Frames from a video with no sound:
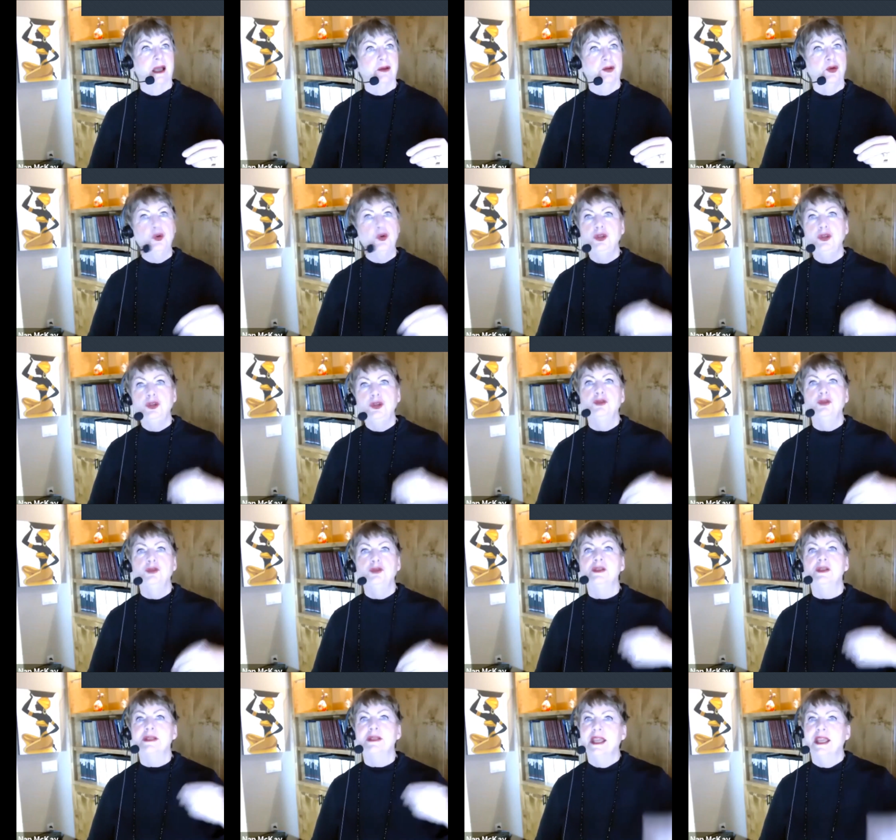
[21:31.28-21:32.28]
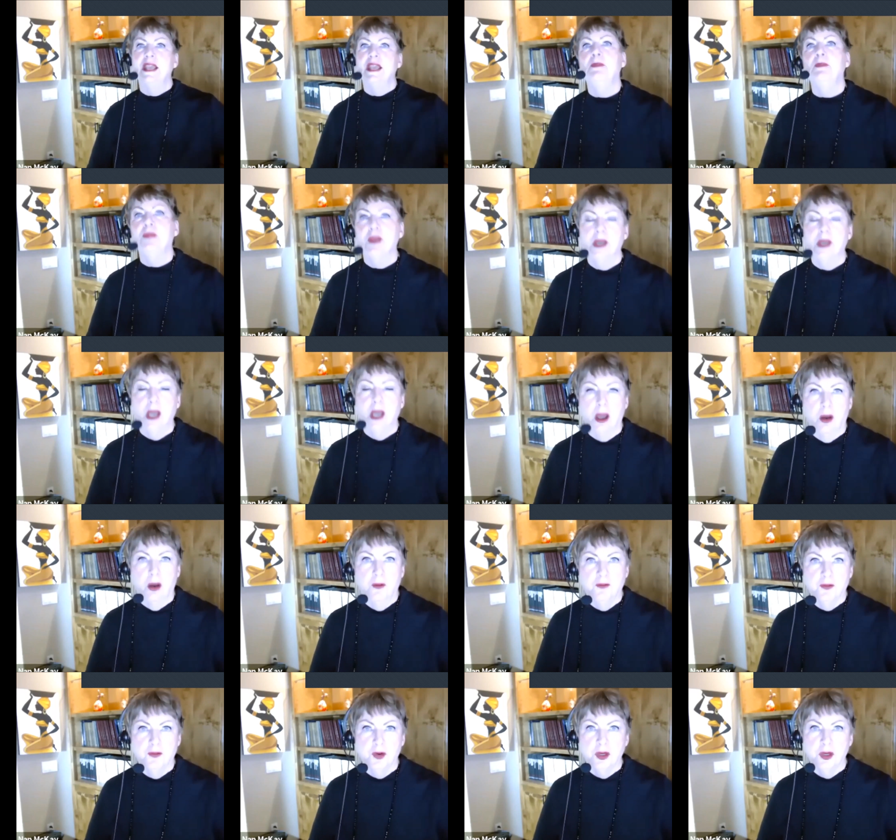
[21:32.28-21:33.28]
couldn't you just keep the cow
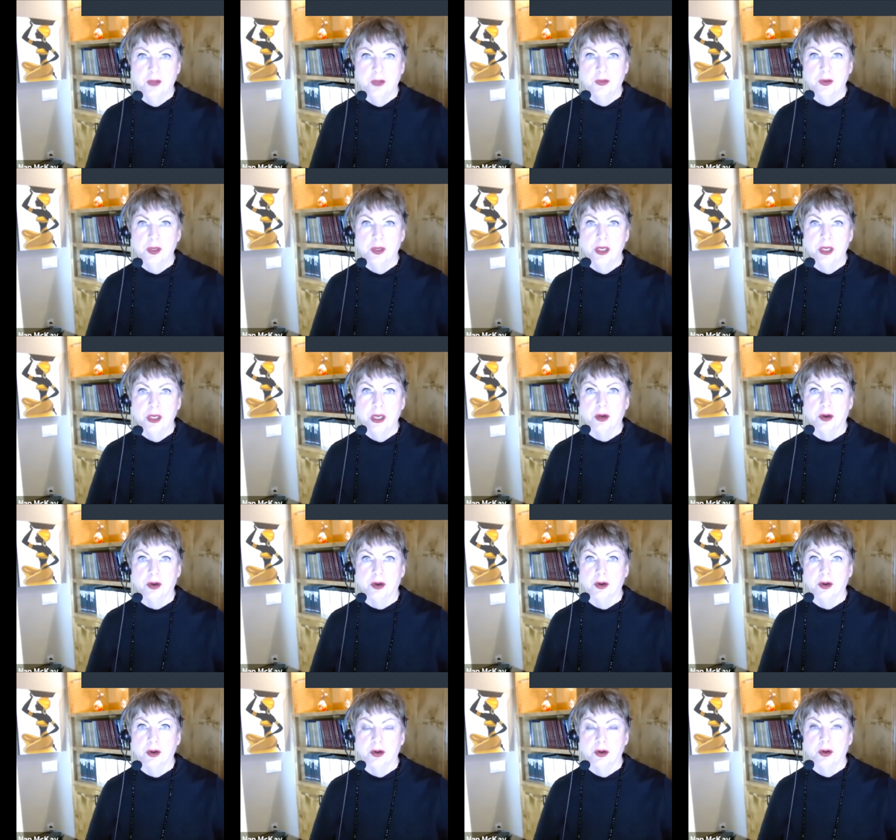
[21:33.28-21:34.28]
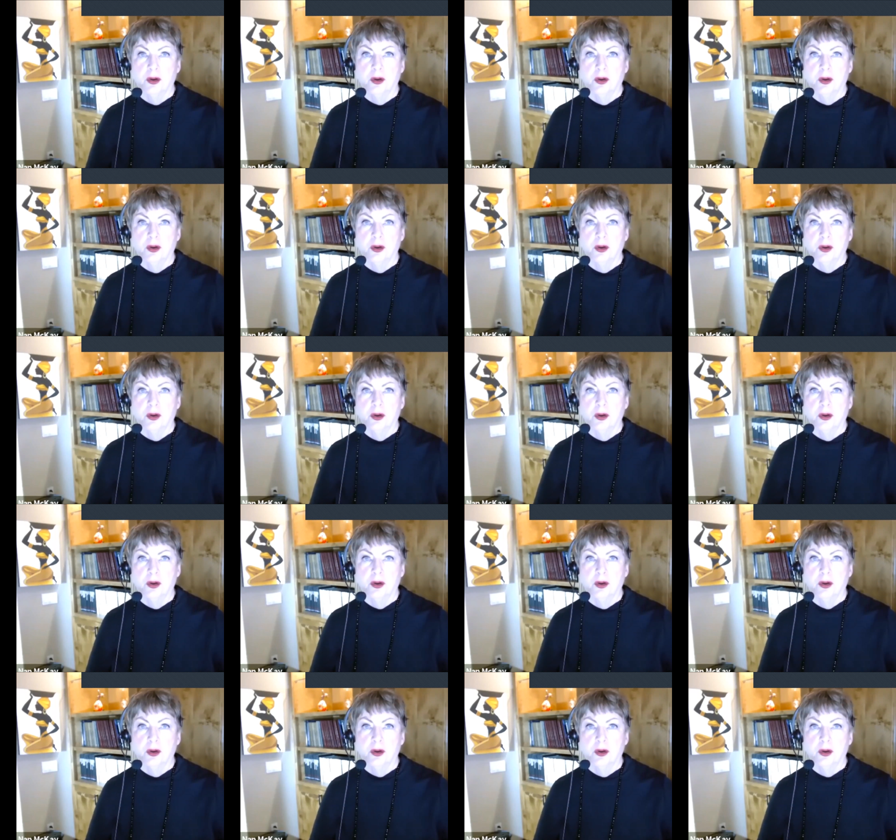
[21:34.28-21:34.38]
for another year?